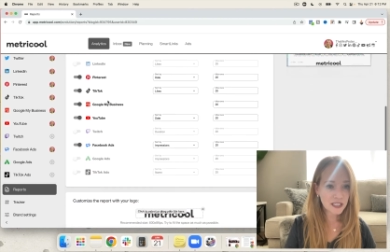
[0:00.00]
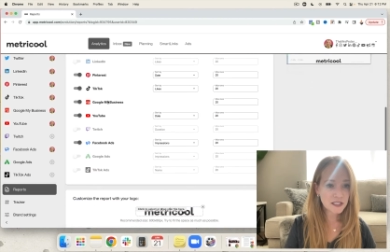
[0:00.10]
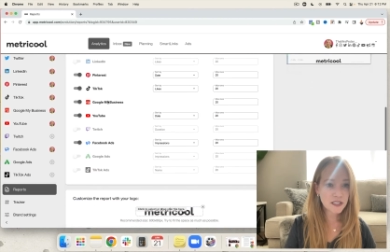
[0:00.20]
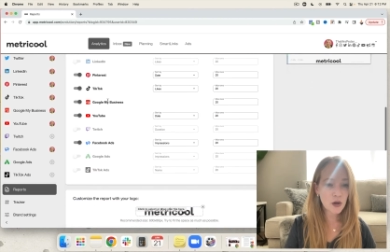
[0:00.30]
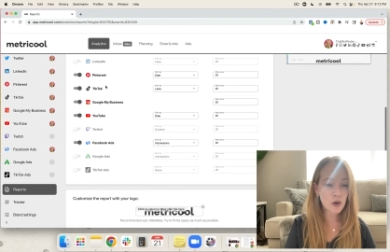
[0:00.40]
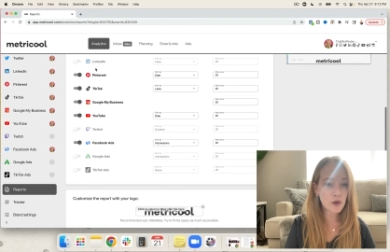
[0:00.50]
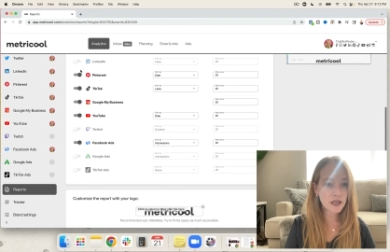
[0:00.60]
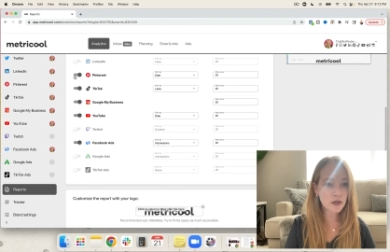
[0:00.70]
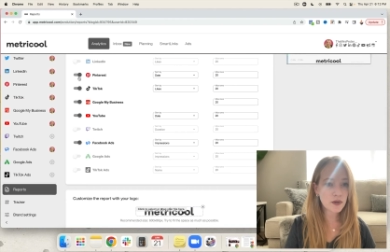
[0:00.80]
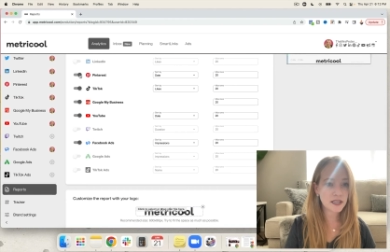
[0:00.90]
So
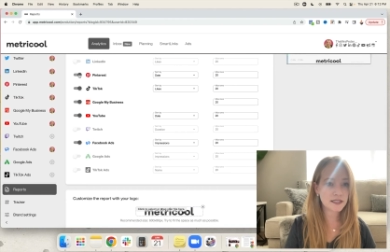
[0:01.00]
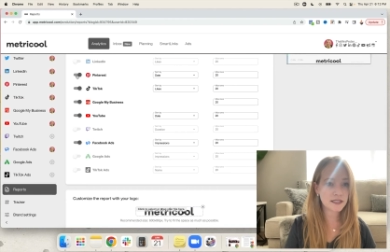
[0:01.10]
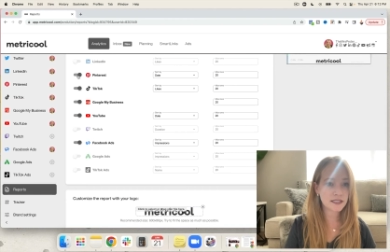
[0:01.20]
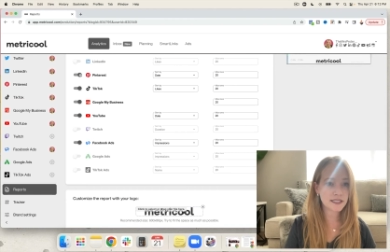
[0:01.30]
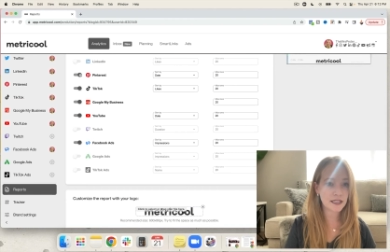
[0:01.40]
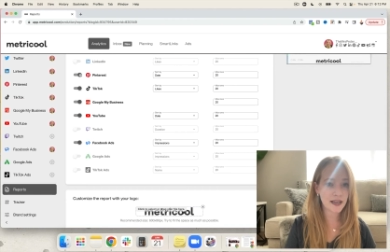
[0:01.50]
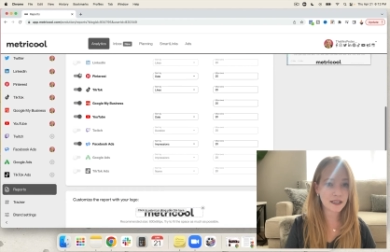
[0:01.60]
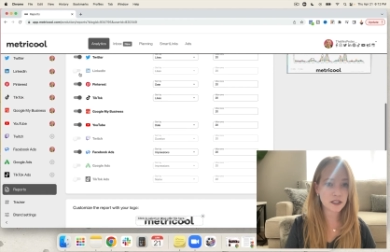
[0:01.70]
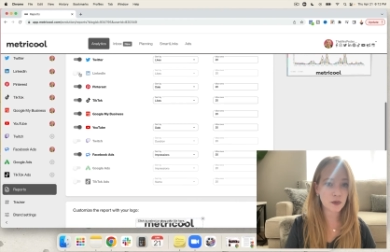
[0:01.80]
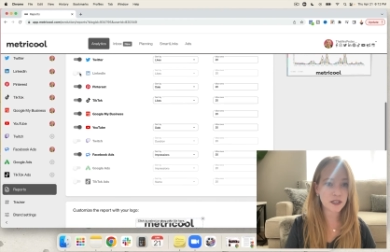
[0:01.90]
you can
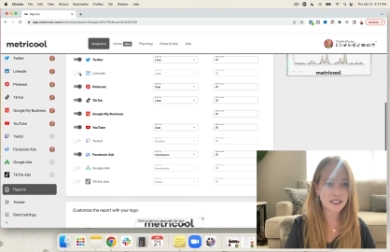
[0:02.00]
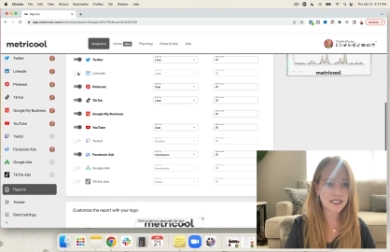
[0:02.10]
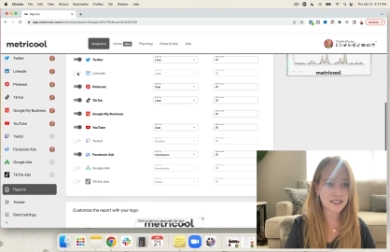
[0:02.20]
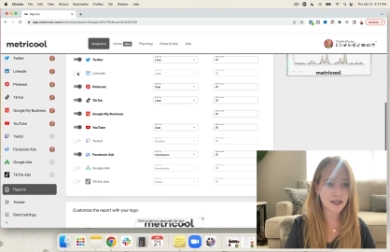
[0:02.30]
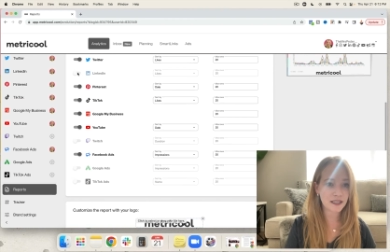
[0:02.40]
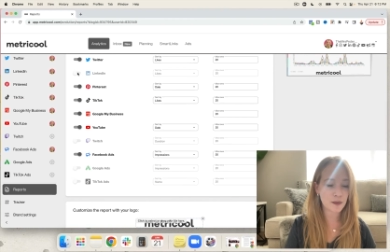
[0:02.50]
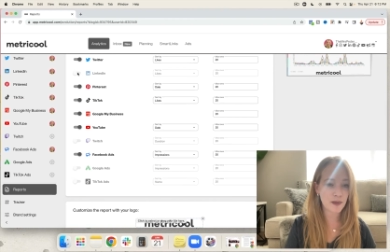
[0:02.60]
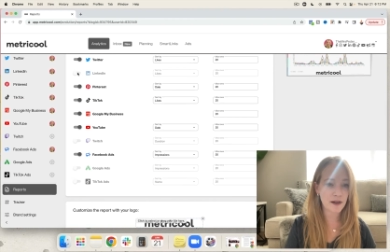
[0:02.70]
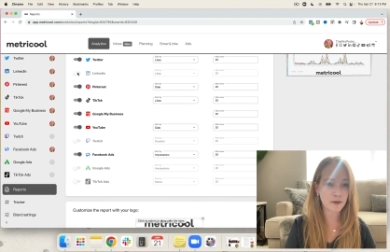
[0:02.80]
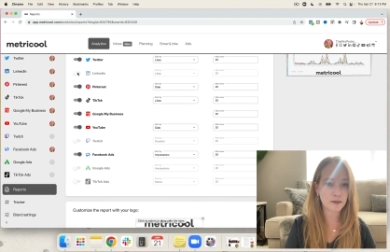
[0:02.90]
select or deselect the
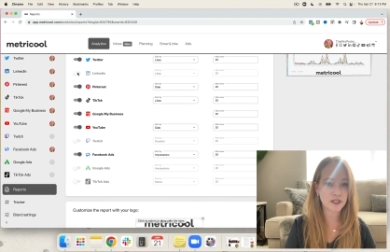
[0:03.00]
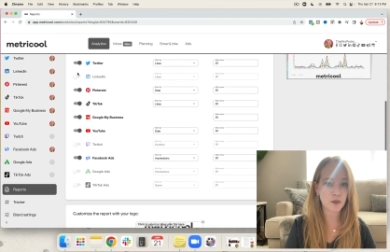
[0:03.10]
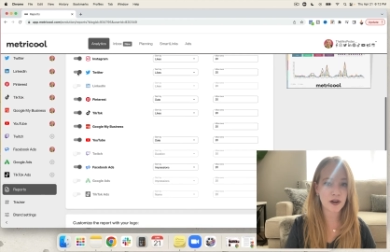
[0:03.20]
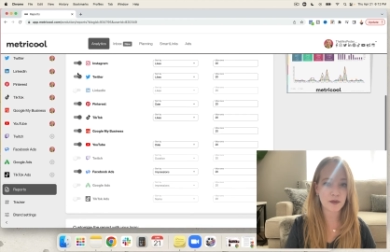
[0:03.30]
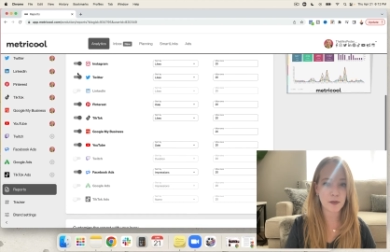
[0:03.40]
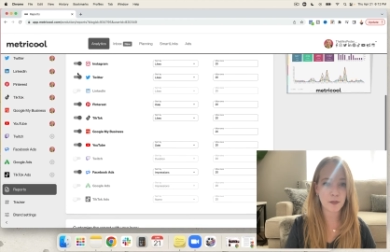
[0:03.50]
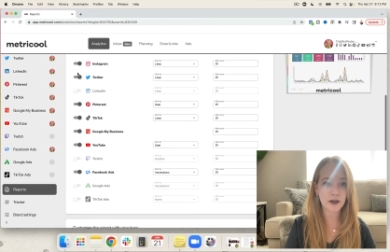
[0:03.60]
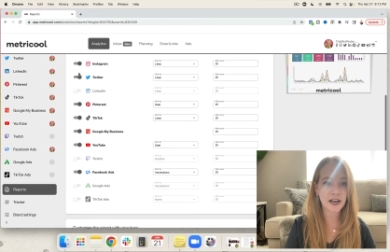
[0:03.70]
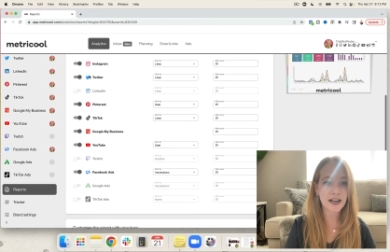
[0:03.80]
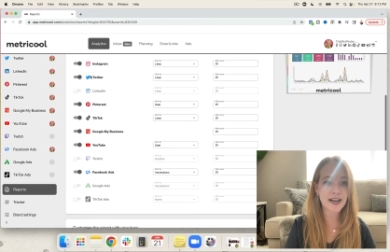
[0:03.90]
platforms you want to
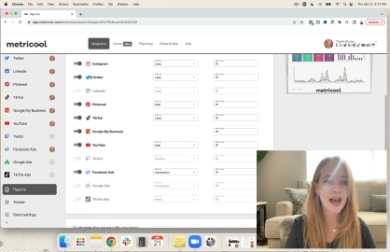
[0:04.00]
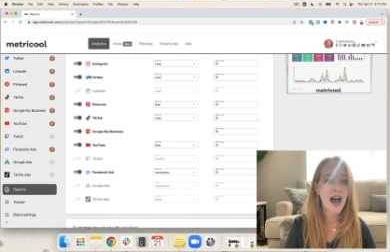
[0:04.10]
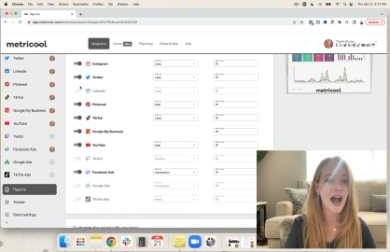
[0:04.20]
report on.